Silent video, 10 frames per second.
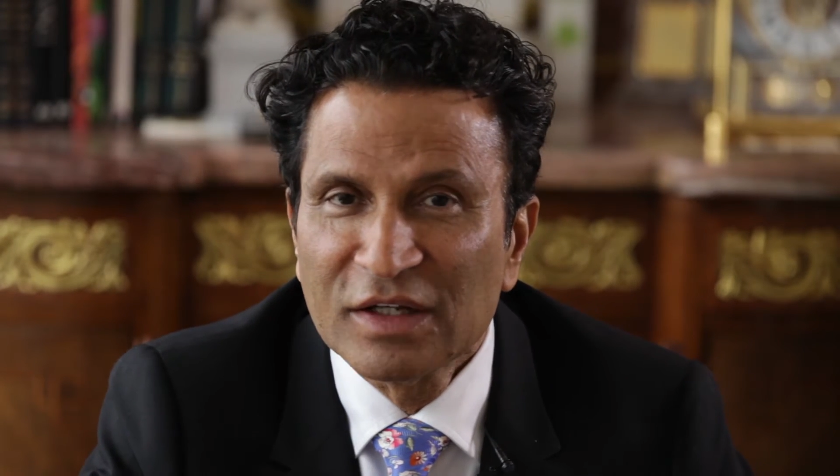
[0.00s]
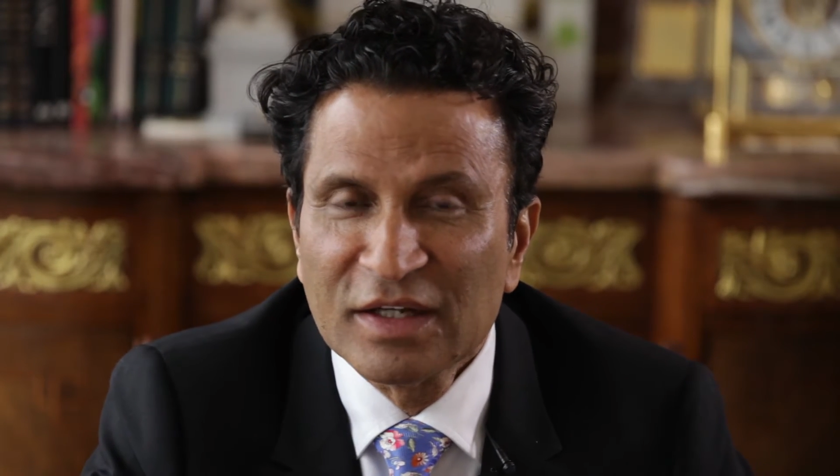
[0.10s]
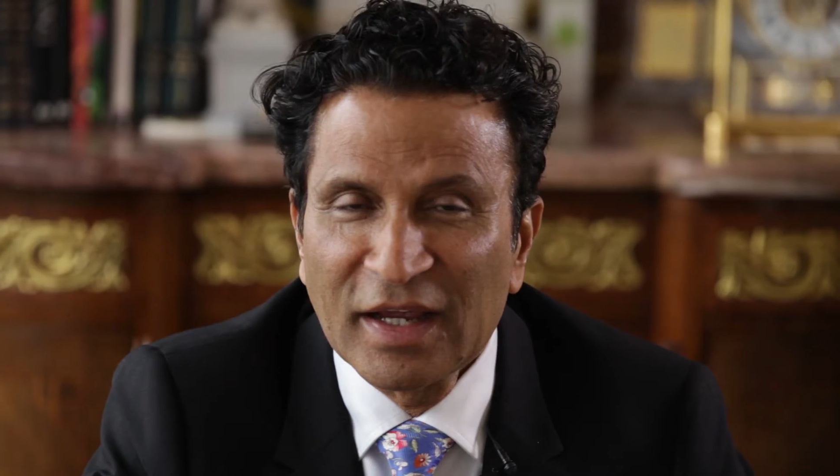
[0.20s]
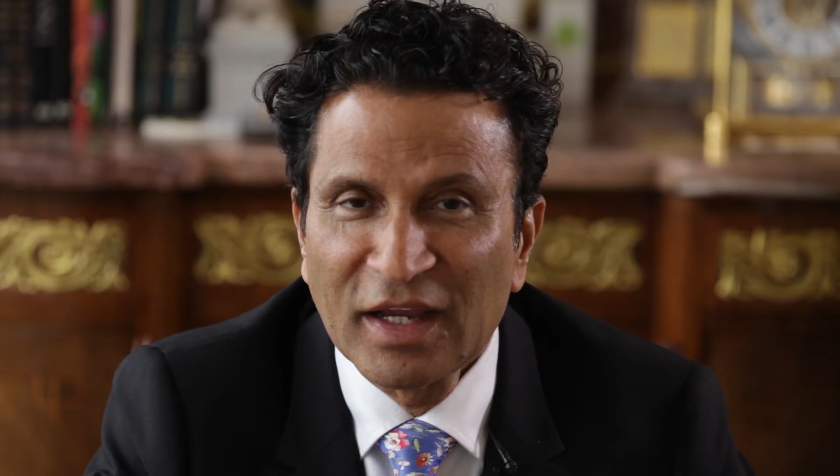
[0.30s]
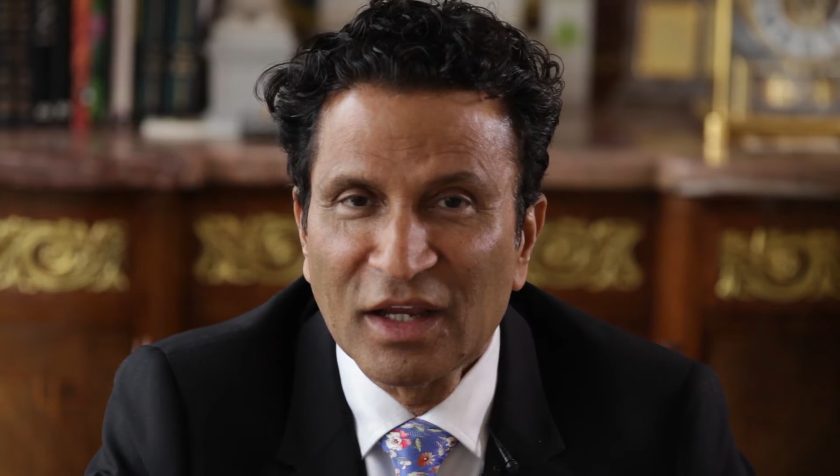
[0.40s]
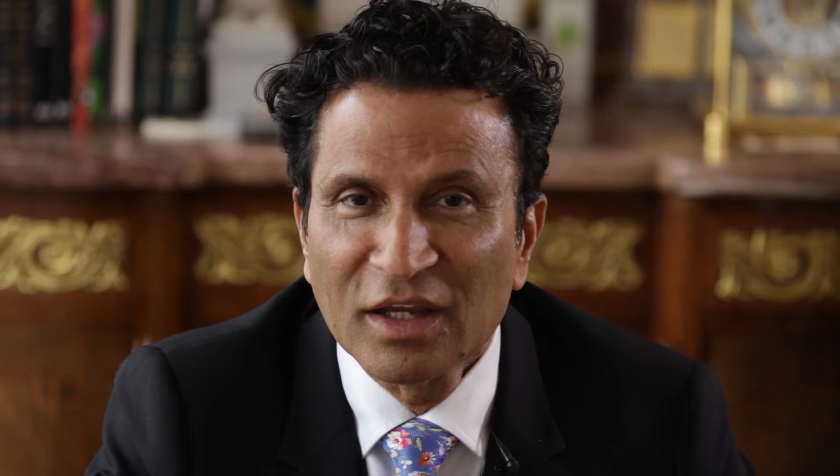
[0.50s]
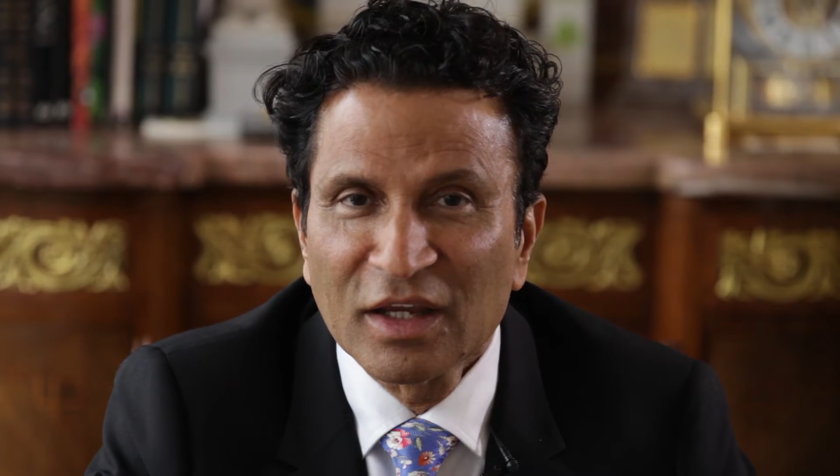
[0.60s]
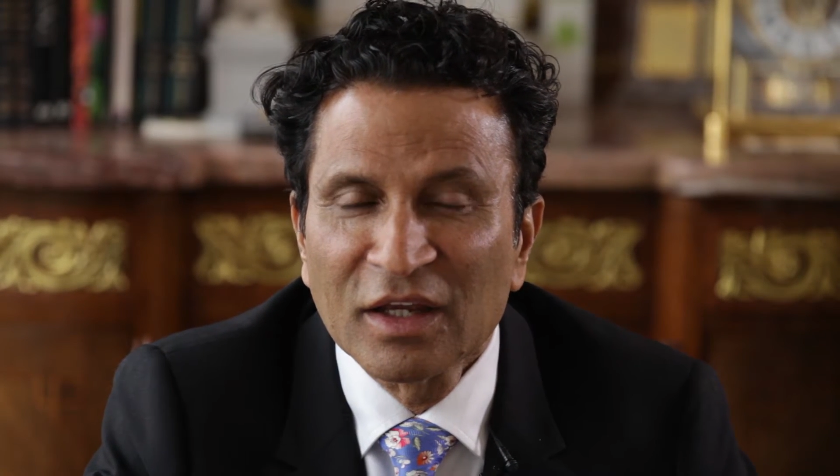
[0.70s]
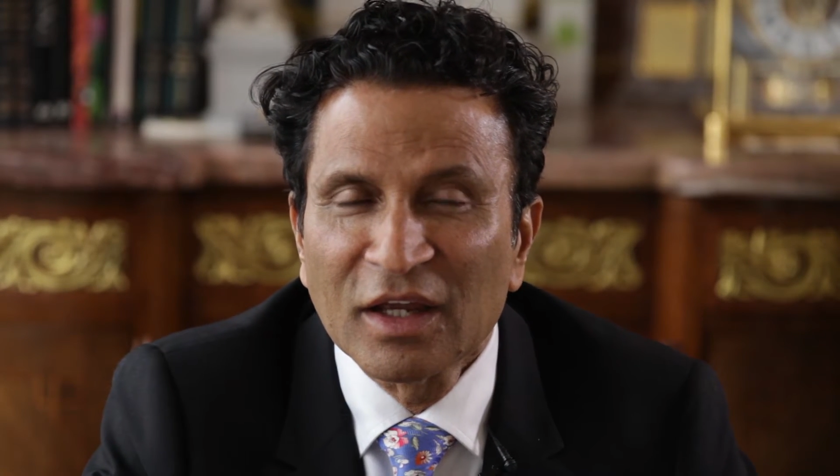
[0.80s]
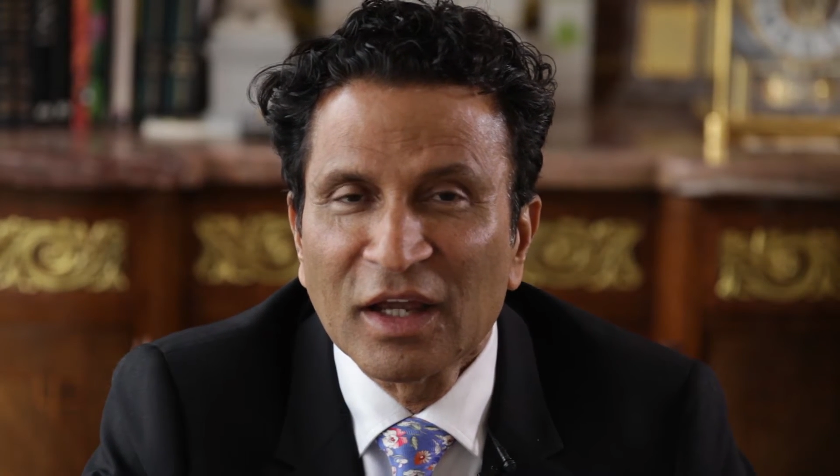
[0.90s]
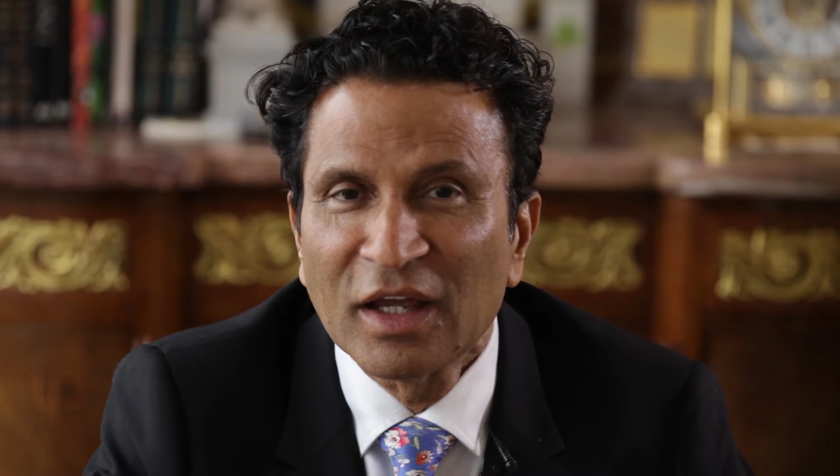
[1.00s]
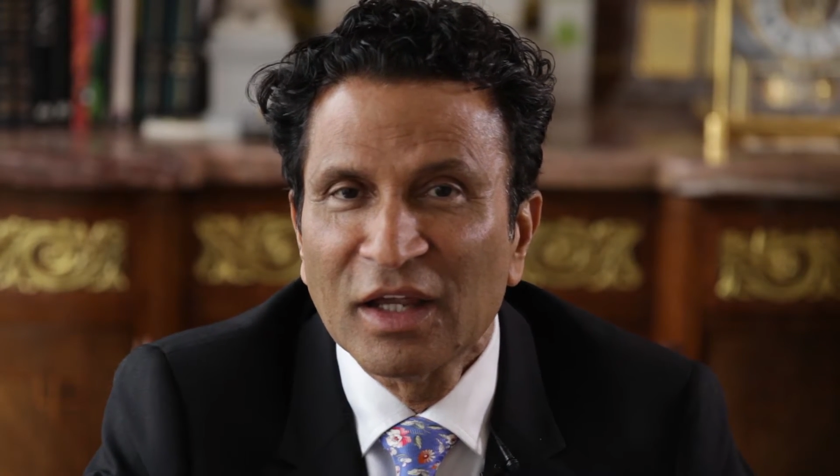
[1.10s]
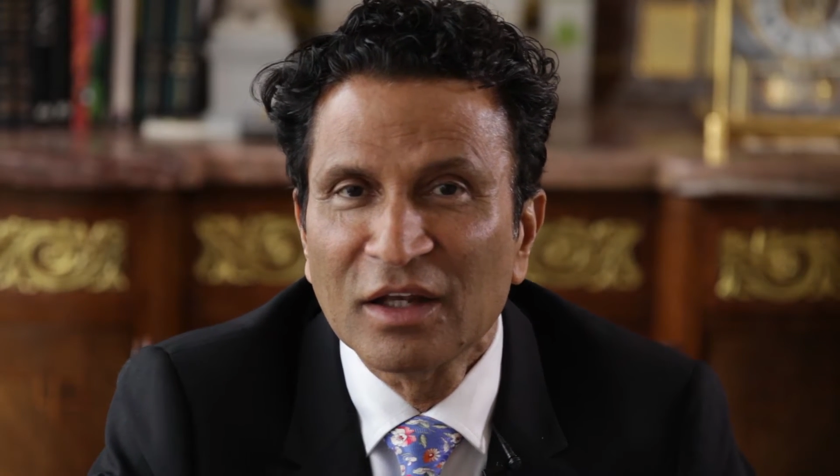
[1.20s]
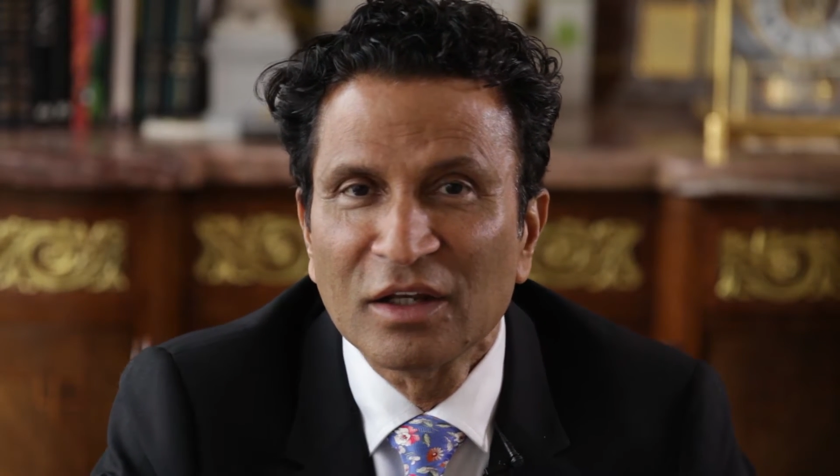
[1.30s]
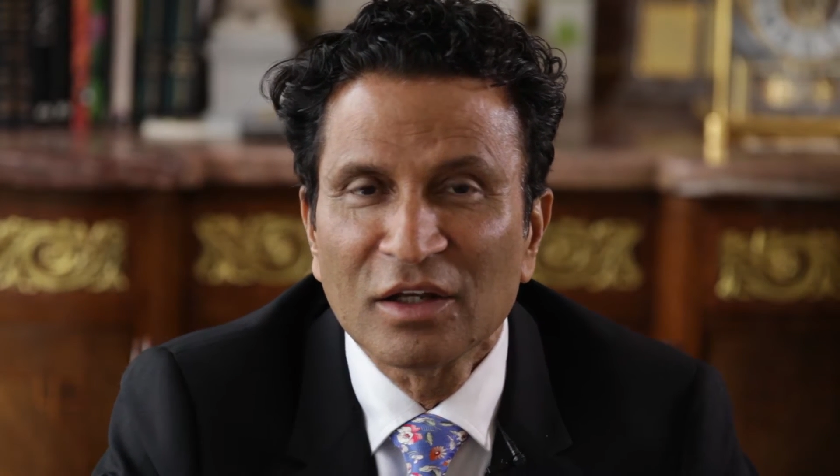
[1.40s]
day,
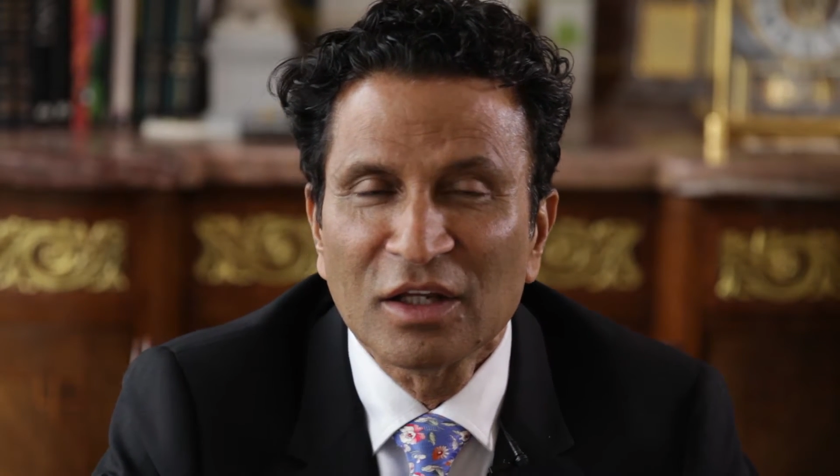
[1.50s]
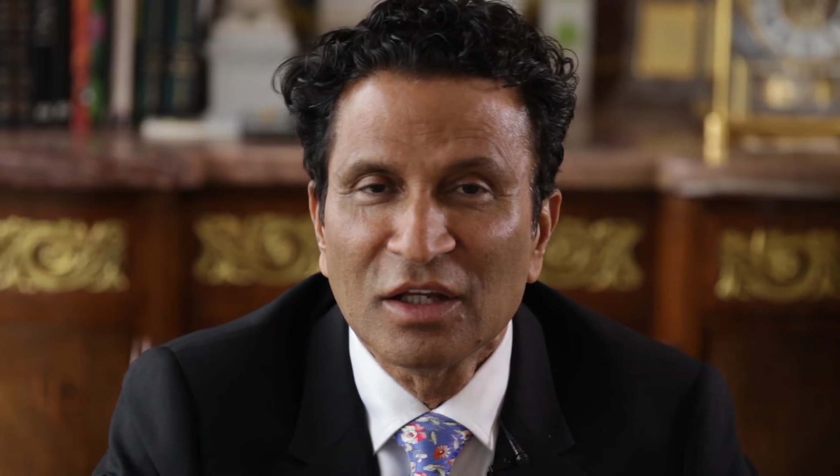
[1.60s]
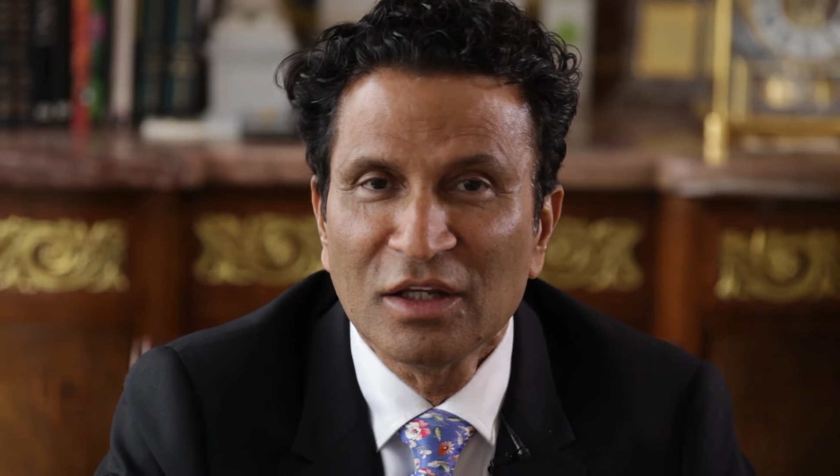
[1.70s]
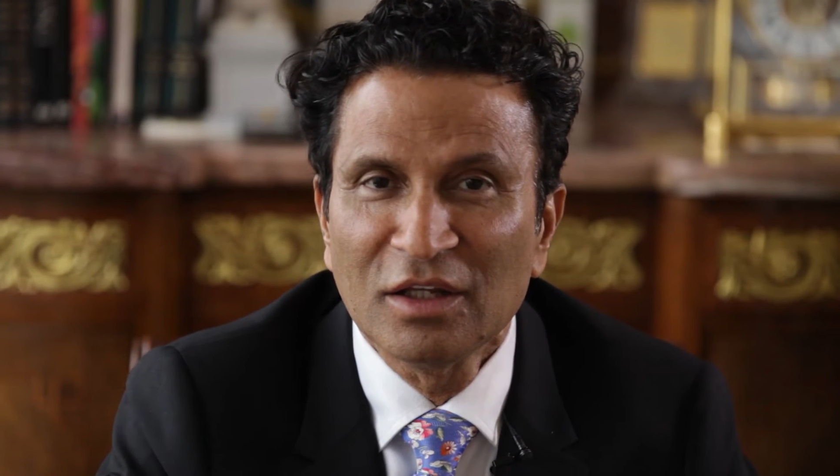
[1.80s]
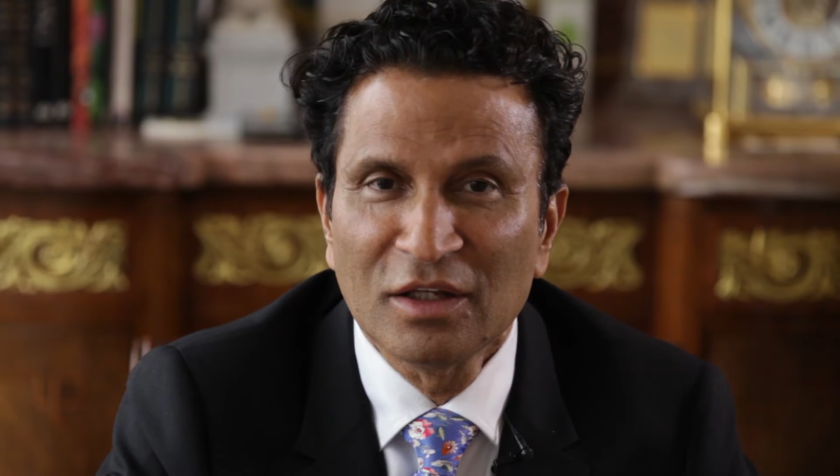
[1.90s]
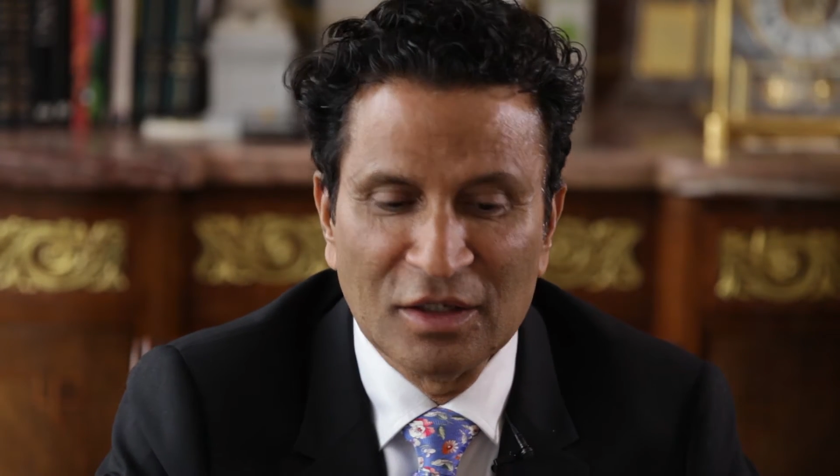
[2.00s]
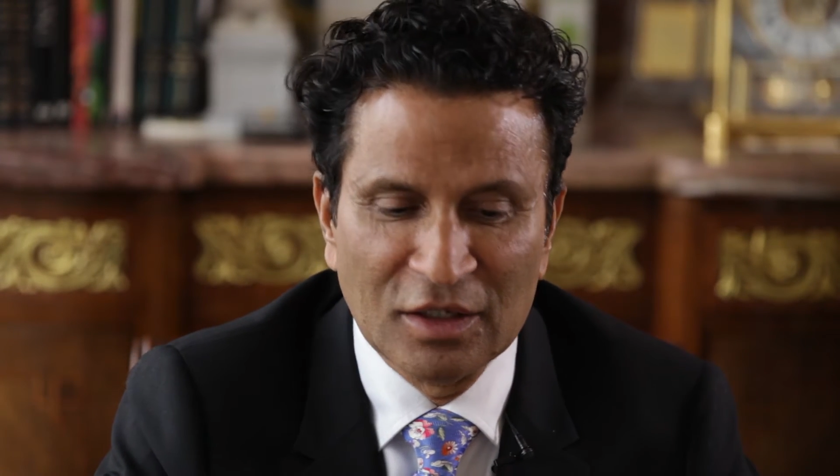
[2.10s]
and he